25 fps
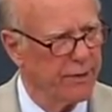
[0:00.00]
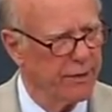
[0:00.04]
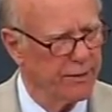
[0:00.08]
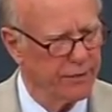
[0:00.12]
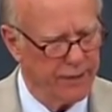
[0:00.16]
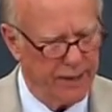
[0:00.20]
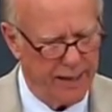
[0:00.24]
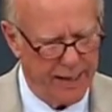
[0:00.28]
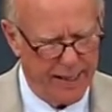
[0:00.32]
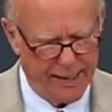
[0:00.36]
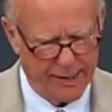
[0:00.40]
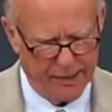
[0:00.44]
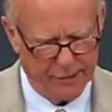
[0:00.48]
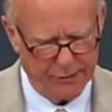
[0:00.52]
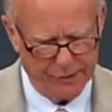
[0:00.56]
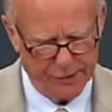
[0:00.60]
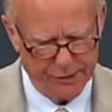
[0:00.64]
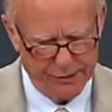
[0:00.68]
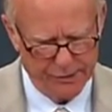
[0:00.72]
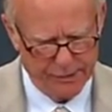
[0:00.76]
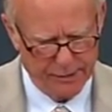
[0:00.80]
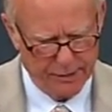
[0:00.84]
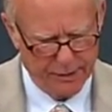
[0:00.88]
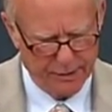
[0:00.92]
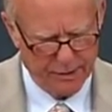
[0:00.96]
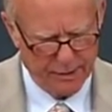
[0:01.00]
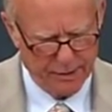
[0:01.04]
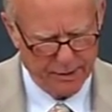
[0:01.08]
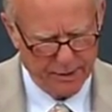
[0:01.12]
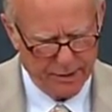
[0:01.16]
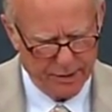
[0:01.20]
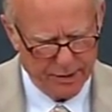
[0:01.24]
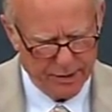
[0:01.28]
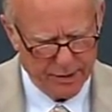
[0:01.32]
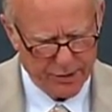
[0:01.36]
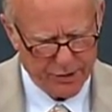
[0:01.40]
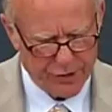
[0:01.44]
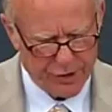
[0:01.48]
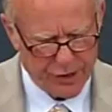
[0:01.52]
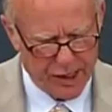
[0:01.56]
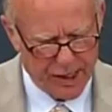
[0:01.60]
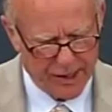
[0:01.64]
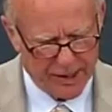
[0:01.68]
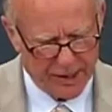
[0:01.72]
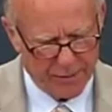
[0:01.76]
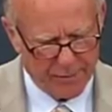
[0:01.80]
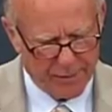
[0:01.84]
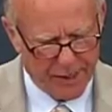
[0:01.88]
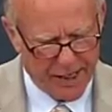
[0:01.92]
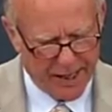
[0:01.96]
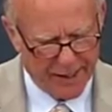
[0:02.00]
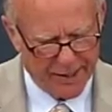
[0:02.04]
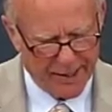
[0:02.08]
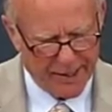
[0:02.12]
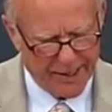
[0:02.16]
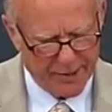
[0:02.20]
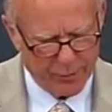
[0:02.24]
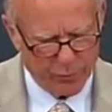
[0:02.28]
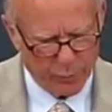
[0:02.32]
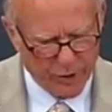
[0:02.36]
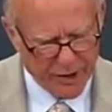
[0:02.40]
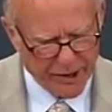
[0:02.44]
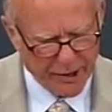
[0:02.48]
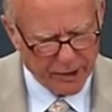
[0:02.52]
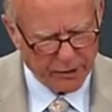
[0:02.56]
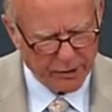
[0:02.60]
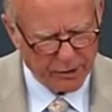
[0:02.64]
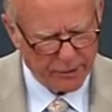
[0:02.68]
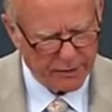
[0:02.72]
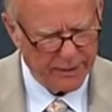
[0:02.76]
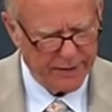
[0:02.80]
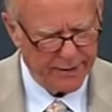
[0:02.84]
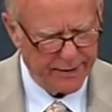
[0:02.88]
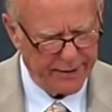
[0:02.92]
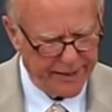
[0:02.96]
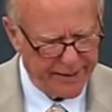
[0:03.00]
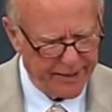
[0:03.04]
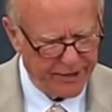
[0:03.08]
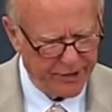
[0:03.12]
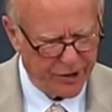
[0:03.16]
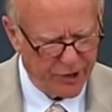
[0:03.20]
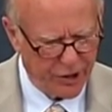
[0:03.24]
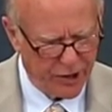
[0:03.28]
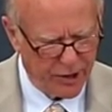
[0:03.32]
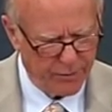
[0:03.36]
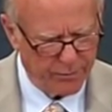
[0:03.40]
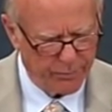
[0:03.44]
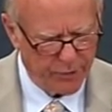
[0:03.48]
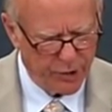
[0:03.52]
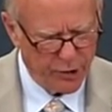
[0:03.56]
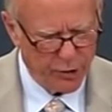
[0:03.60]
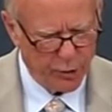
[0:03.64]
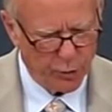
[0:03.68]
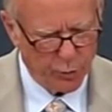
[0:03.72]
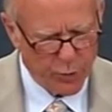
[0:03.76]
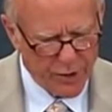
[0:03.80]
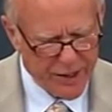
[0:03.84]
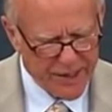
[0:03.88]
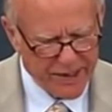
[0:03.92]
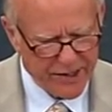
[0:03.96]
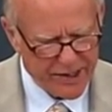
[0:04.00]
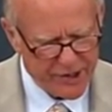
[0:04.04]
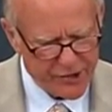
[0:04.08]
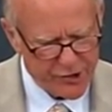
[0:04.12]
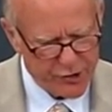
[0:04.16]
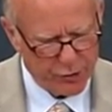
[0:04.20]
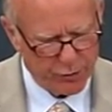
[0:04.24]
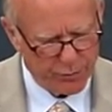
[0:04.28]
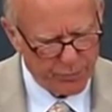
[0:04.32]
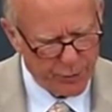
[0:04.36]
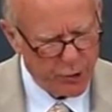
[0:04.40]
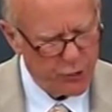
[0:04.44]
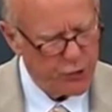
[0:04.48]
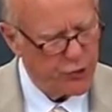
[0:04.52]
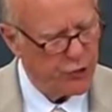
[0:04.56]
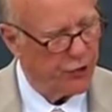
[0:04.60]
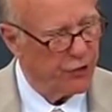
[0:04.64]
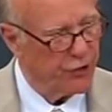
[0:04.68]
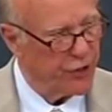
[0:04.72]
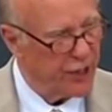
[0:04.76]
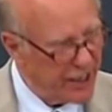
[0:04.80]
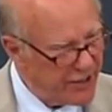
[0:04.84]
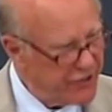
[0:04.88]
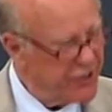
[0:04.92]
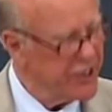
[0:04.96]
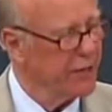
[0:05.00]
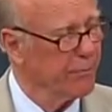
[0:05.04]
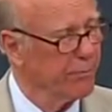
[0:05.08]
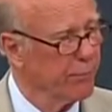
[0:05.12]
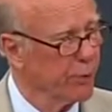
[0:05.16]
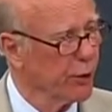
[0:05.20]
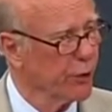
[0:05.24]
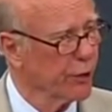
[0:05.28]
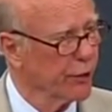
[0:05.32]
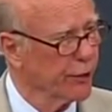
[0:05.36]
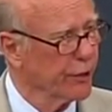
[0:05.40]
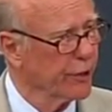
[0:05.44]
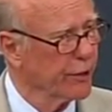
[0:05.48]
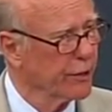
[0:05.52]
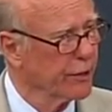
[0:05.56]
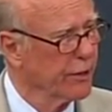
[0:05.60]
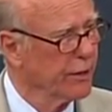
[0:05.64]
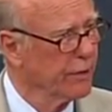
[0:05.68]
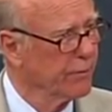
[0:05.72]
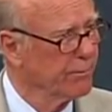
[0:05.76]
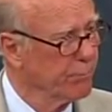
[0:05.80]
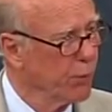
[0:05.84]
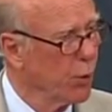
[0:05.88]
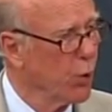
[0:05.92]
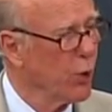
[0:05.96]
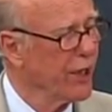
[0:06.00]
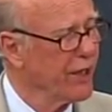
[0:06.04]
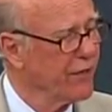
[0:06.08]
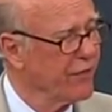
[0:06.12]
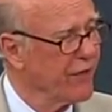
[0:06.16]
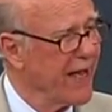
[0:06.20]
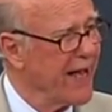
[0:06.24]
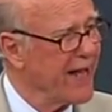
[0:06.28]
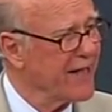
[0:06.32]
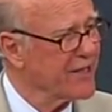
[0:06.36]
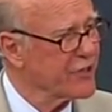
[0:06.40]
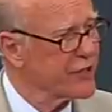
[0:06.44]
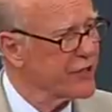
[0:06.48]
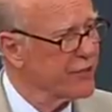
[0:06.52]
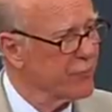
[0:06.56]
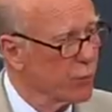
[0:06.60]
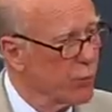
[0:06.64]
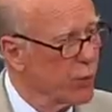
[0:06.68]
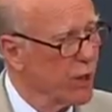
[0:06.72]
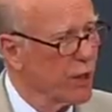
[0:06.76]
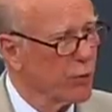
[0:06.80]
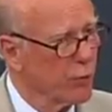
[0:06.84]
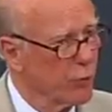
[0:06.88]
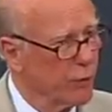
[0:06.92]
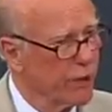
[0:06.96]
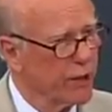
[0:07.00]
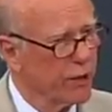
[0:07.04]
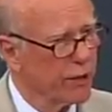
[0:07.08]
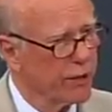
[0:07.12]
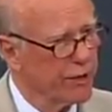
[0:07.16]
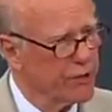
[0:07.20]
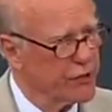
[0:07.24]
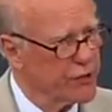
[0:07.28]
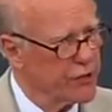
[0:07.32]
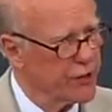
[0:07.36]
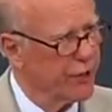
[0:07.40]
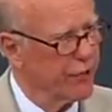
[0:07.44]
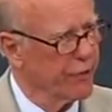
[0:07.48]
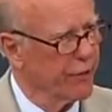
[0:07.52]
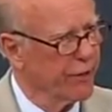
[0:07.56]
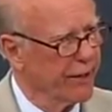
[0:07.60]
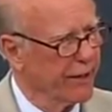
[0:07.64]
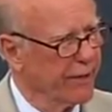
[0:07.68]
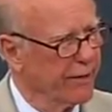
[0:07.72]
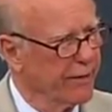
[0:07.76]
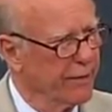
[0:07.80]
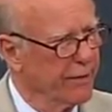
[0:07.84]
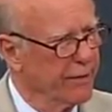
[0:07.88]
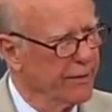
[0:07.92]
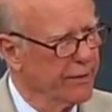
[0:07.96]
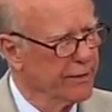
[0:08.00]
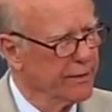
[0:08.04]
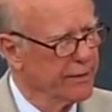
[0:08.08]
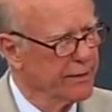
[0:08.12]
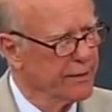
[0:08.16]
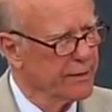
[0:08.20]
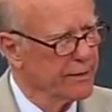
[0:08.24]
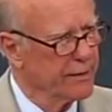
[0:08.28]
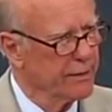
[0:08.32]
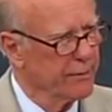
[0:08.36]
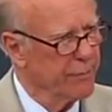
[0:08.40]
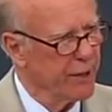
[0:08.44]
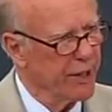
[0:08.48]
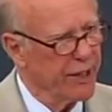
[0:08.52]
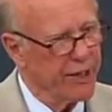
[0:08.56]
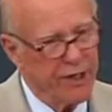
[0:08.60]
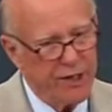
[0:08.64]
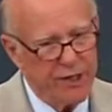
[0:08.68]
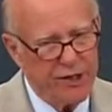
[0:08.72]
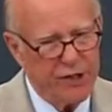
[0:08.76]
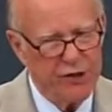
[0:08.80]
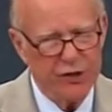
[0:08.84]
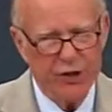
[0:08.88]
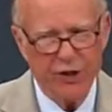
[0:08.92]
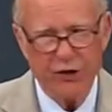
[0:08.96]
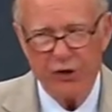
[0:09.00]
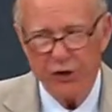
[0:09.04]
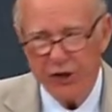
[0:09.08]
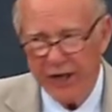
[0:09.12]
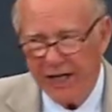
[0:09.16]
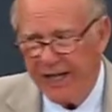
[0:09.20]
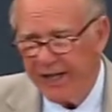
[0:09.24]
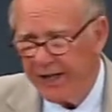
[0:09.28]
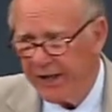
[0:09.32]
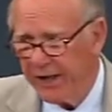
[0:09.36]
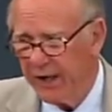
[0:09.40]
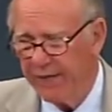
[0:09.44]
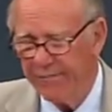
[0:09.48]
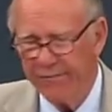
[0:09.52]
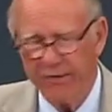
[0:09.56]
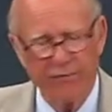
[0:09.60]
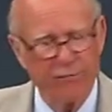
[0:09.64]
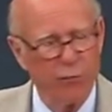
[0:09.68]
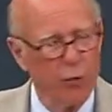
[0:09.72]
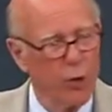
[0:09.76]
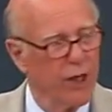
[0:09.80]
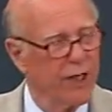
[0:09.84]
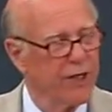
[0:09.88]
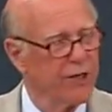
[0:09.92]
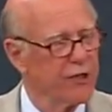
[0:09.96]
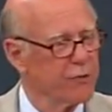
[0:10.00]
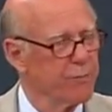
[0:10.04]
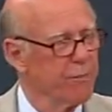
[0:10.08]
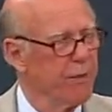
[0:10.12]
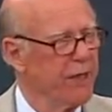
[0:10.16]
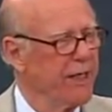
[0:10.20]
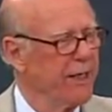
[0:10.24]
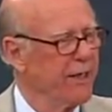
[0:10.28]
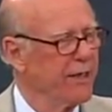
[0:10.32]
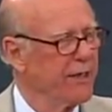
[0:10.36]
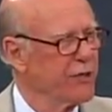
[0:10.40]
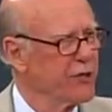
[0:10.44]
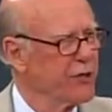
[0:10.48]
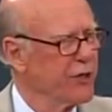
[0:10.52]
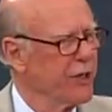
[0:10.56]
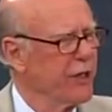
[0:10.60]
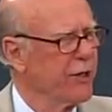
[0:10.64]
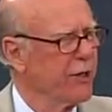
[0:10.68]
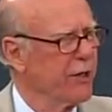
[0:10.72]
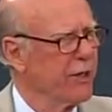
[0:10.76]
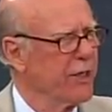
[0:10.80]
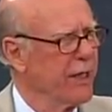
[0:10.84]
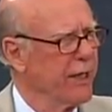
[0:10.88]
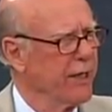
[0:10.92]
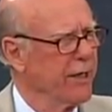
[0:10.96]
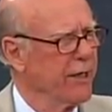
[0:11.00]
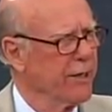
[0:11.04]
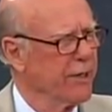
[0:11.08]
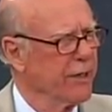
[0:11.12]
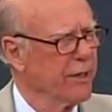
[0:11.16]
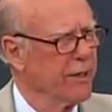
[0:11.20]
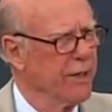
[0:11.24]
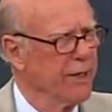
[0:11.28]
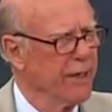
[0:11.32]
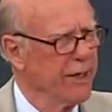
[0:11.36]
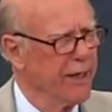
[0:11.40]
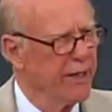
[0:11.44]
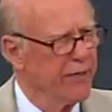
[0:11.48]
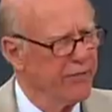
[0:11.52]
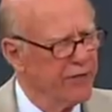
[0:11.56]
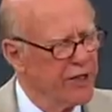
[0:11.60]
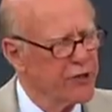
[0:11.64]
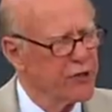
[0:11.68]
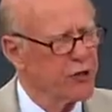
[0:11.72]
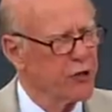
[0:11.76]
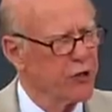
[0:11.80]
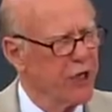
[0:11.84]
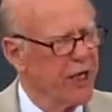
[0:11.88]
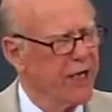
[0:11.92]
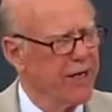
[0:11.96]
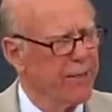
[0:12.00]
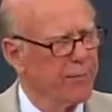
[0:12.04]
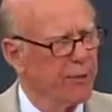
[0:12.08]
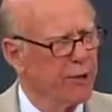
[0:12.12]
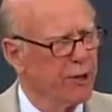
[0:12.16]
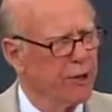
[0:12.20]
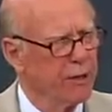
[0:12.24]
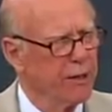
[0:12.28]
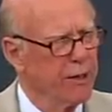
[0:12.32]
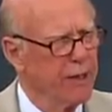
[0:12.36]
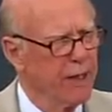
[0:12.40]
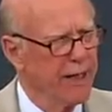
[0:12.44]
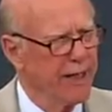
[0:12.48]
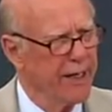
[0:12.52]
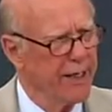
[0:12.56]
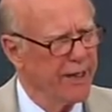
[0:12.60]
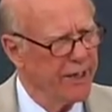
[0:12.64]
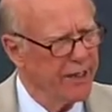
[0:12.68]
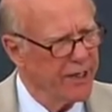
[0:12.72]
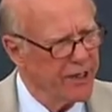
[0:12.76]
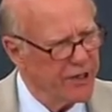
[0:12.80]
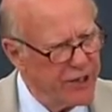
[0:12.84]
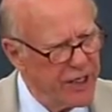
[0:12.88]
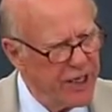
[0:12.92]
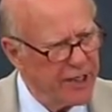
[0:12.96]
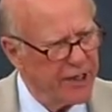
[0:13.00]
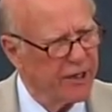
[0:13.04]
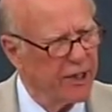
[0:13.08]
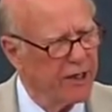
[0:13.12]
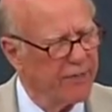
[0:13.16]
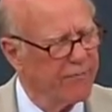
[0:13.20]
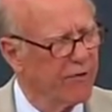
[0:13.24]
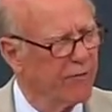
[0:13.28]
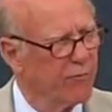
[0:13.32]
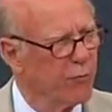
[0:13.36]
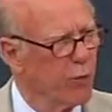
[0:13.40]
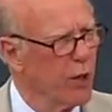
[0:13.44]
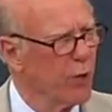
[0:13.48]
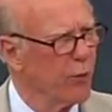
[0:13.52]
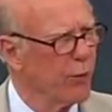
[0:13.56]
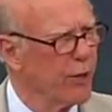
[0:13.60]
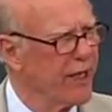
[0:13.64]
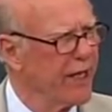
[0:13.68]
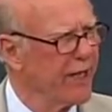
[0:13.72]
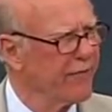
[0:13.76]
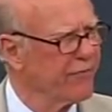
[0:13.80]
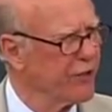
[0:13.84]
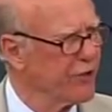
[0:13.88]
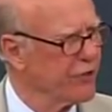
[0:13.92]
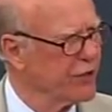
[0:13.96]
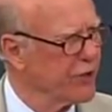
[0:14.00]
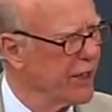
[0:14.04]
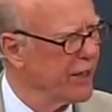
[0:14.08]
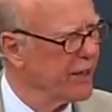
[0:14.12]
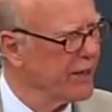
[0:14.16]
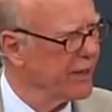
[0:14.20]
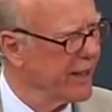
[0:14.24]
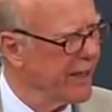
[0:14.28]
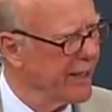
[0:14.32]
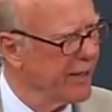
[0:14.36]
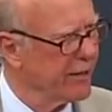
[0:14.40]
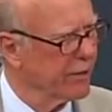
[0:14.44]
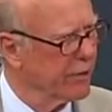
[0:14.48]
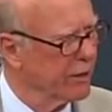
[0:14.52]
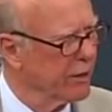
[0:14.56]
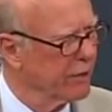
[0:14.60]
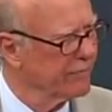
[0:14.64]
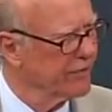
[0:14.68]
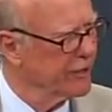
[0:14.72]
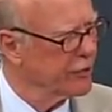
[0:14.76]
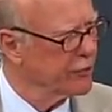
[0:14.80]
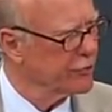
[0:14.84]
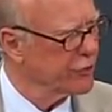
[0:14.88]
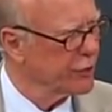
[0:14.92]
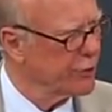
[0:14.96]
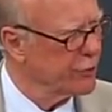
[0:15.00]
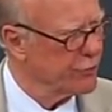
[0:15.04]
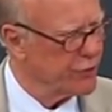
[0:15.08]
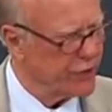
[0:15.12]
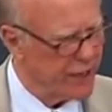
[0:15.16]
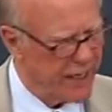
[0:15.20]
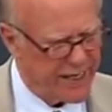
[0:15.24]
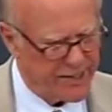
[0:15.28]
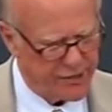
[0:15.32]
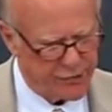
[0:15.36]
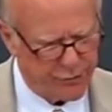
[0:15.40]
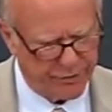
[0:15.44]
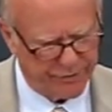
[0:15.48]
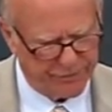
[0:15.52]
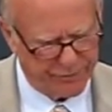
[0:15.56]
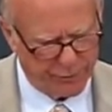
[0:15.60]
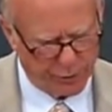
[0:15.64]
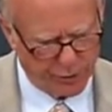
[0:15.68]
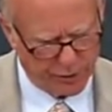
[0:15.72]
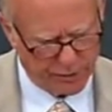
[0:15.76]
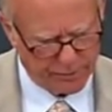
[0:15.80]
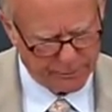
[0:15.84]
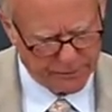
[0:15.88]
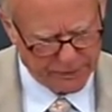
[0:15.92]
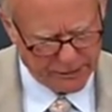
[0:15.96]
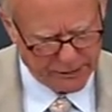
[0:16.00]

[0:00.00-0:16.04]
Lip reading: in the House. Talk about a real income redistribution nothing burger. Boy, that's what we're considering. But it is indicative of what is being considered here in this chamber and indicative of what we have to take care of in true tax reform.